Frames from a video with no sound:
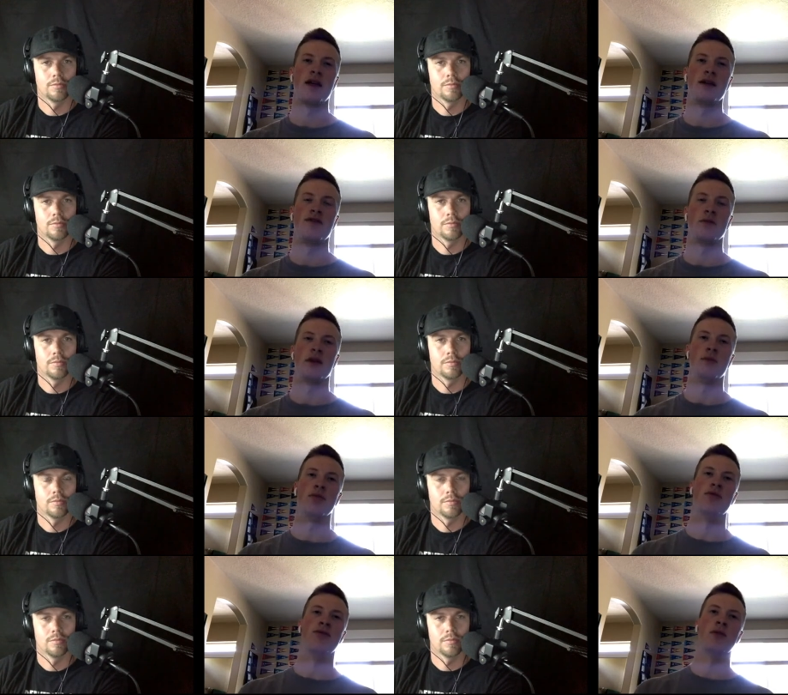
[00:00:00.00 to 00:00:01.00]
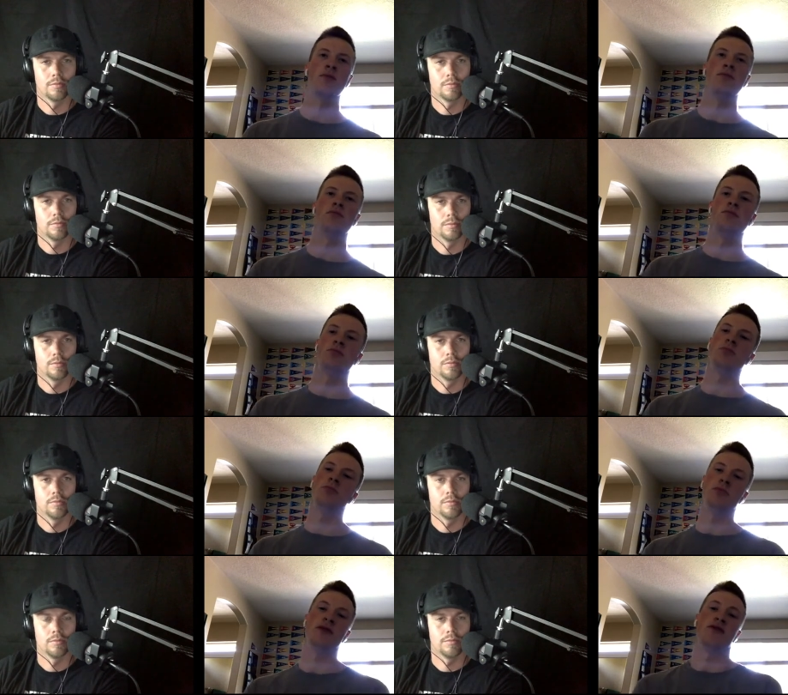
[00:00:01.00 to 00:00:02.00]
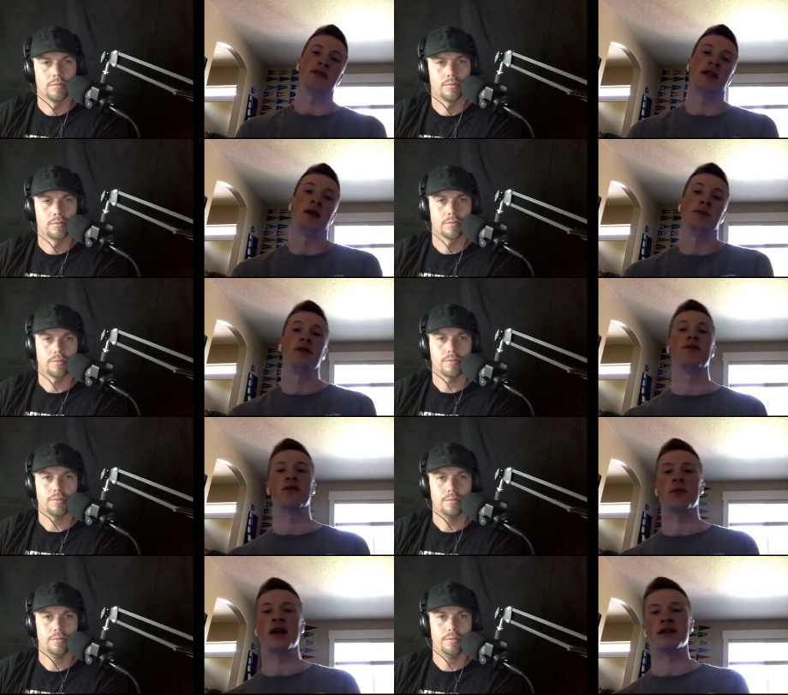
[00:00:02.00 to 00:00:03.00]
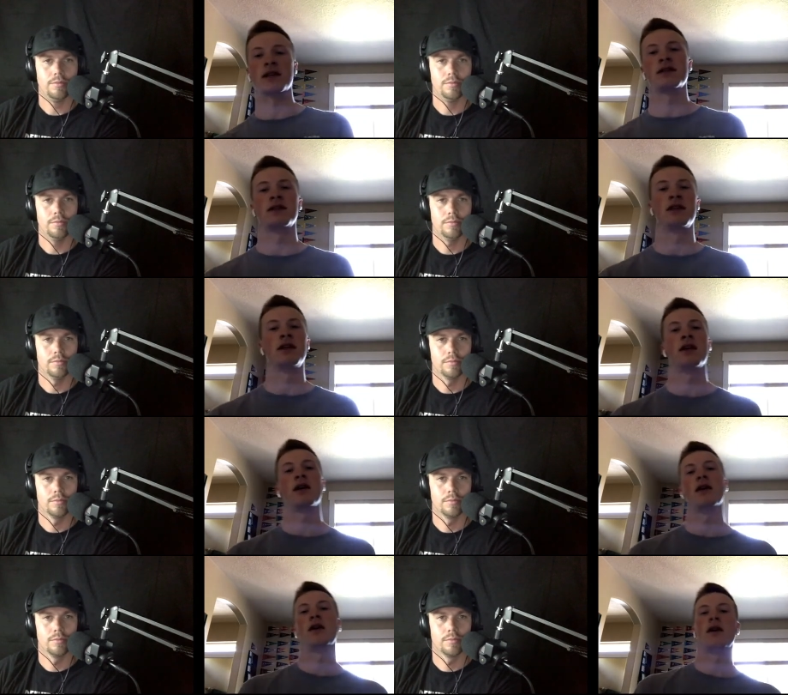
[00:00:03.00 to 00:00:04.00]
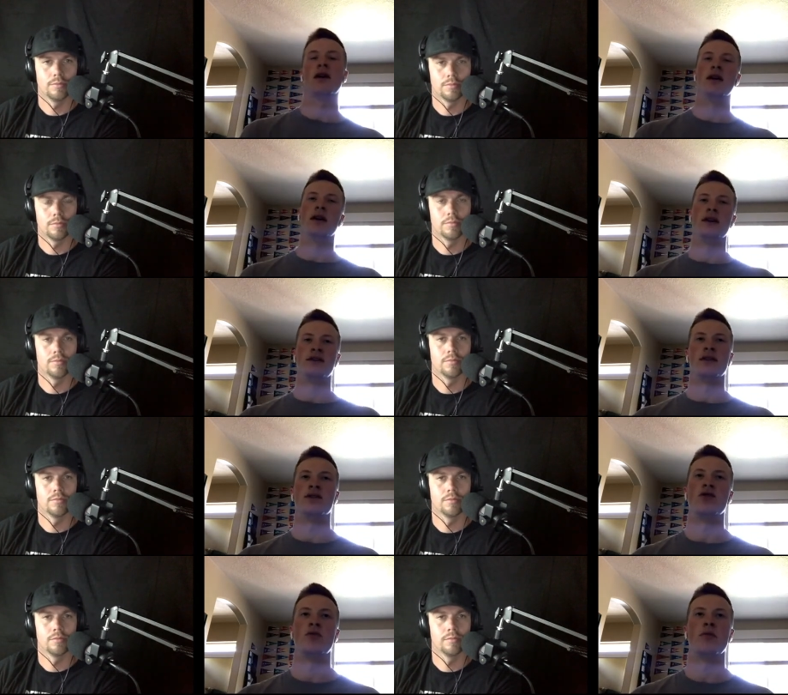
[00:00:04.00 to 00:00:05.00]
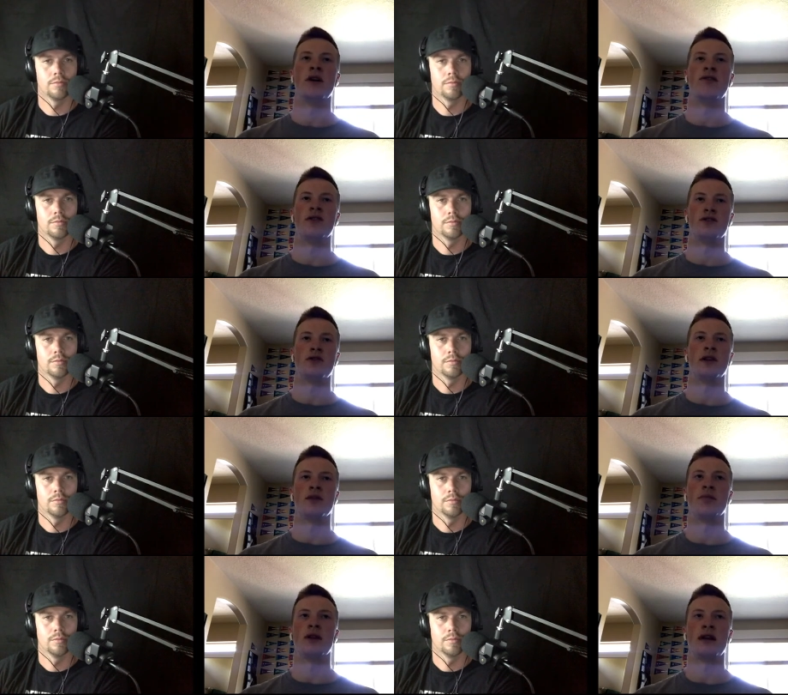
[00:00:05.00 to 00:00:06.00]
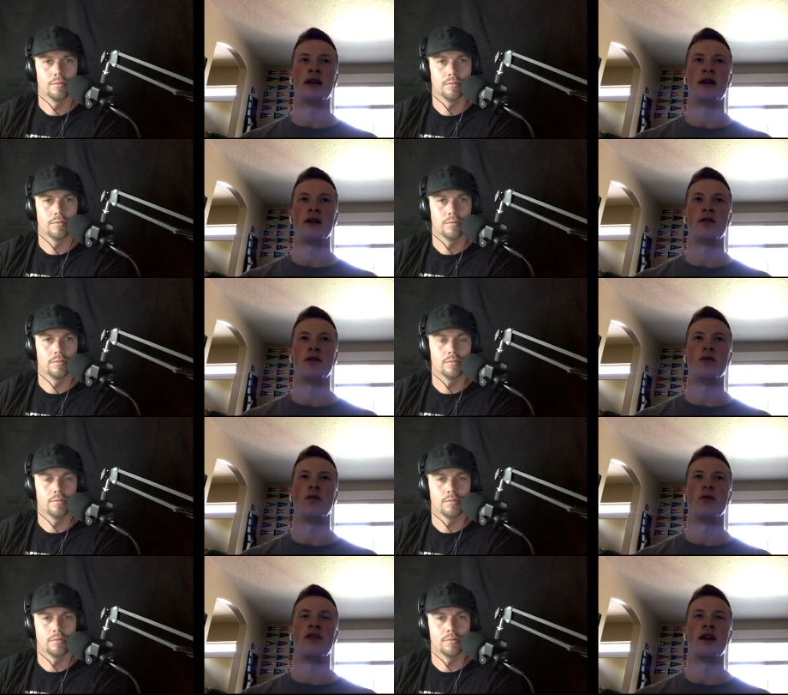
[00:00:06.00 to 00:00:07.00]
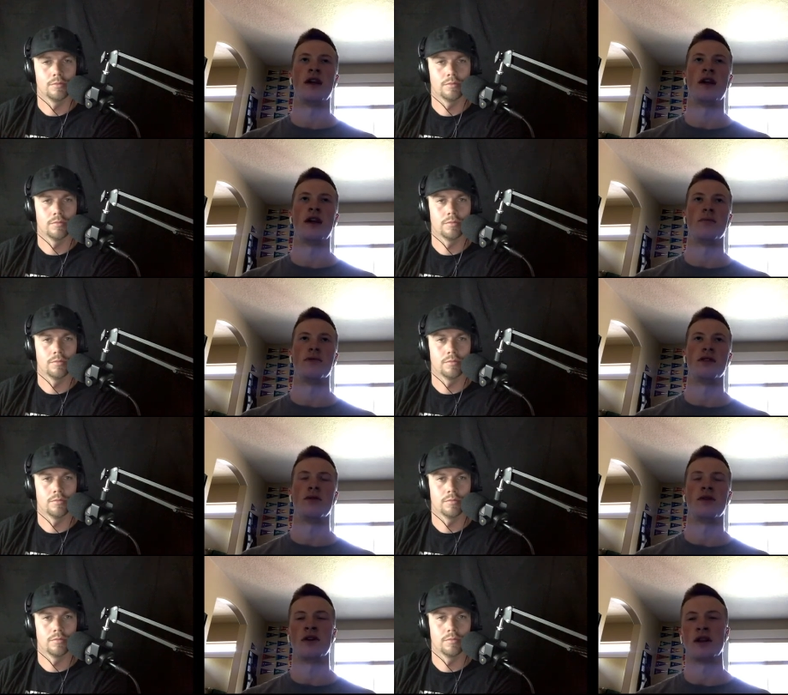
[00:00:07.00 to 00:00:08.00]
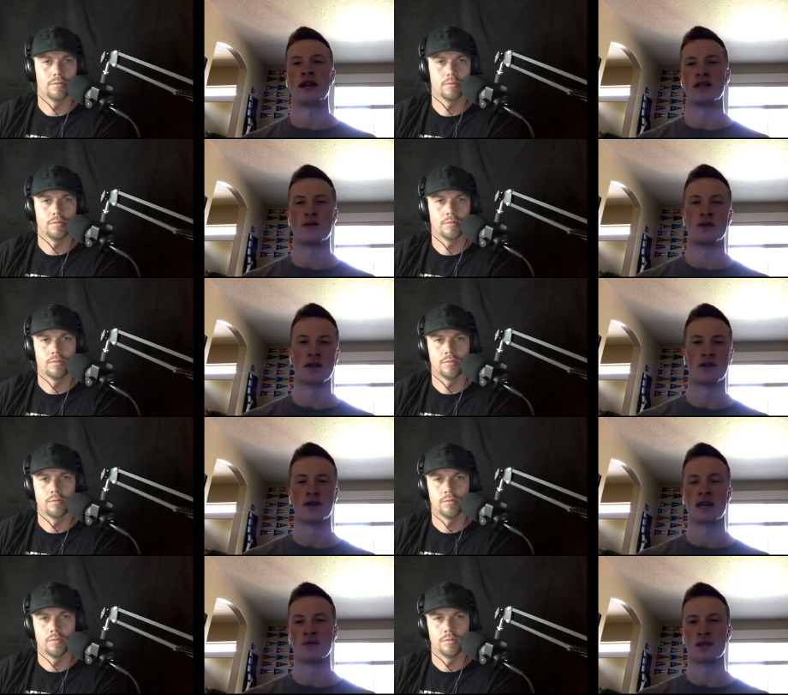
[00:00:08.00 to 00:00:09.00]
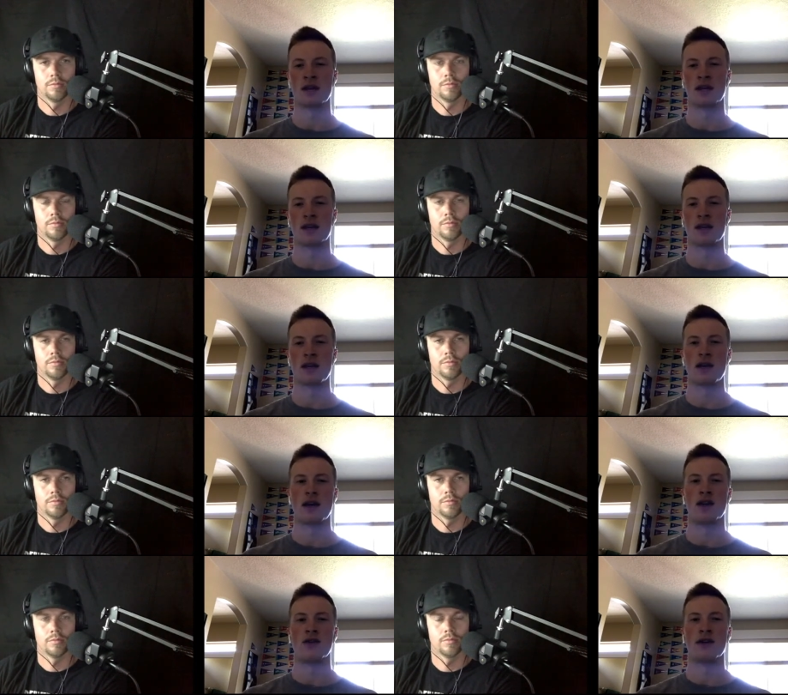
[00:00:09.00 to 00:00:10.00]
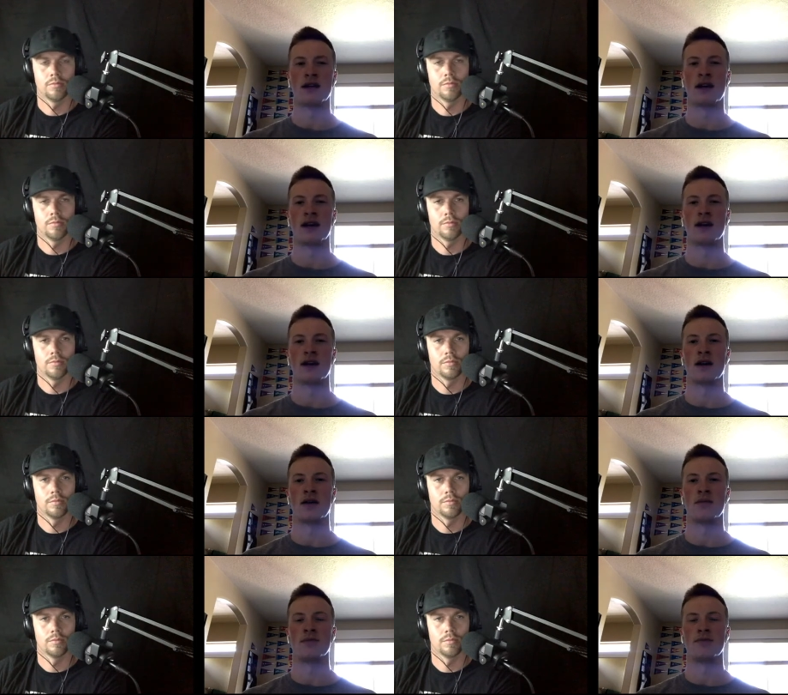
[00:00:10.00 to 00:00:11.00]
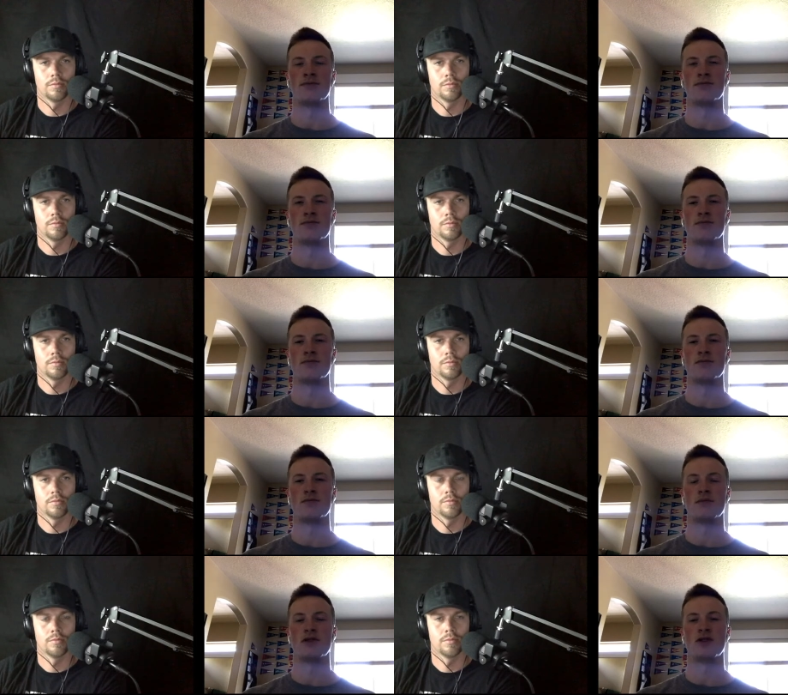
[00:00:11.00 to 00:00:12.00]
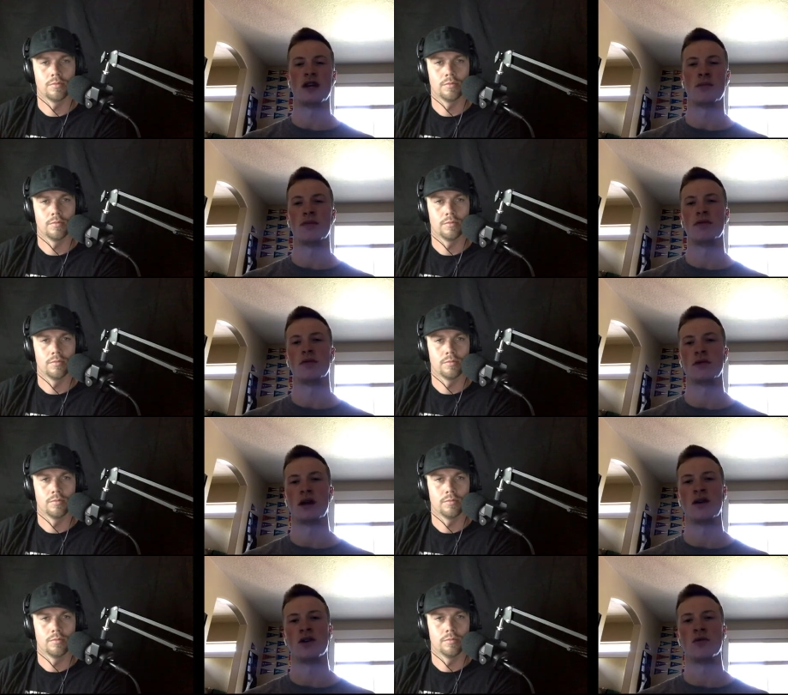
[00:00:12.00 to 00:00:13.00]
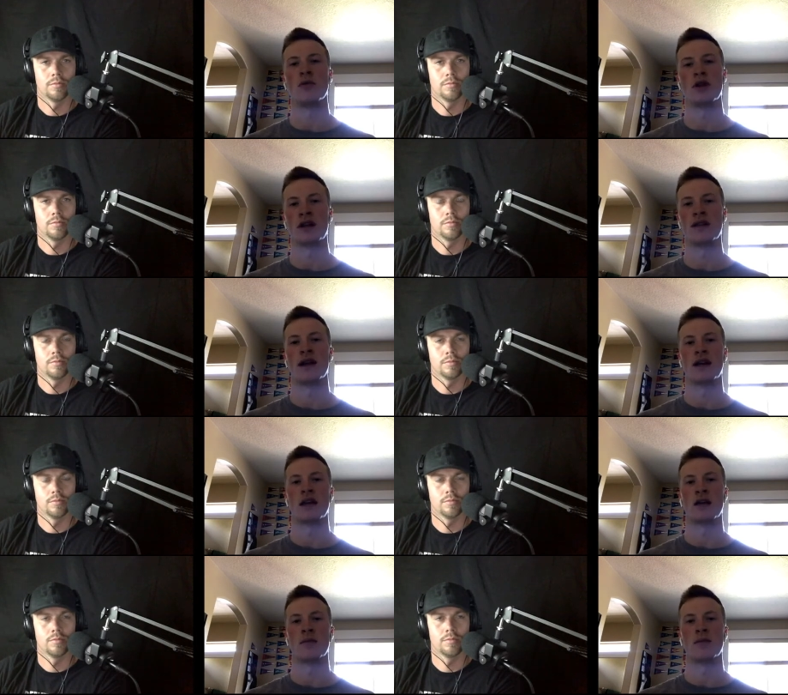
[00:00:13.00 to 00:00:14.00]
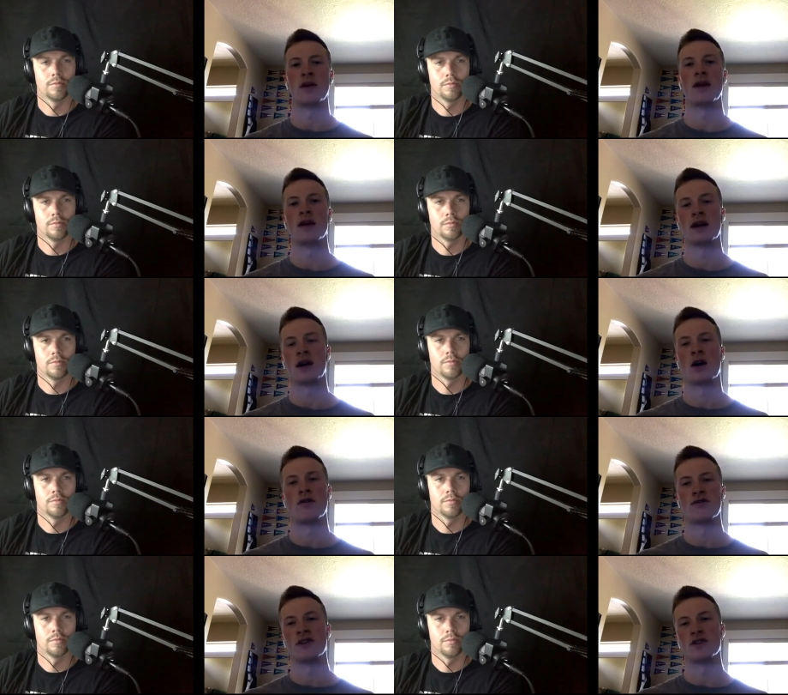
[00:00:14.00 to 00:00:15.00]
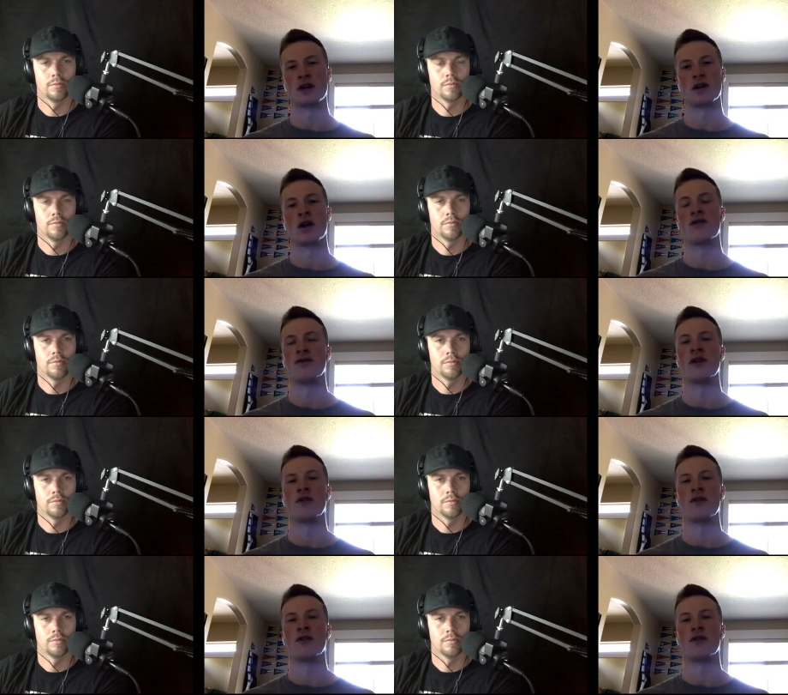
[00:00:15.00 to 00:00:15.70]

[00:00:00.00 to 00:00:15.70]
Speaker 1: different people from different teams, even from the SIC, is just super beneficial. You get to play with them, see what they're like, see what their game's like, and you can kind of um, shape how you play in that game, kind of off of each other, off of